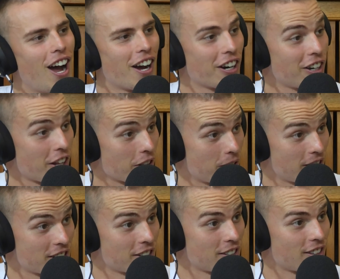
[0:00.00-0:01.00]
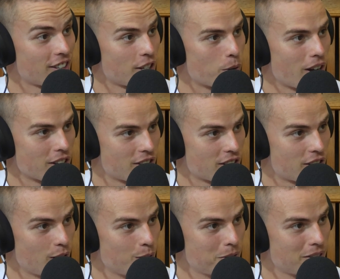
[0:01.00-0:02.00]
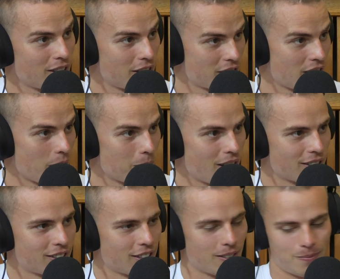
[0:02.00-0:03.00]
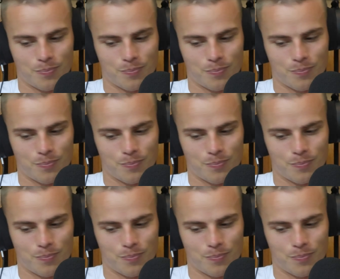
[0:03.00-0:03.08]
I got another question that you asked yourself this time last year.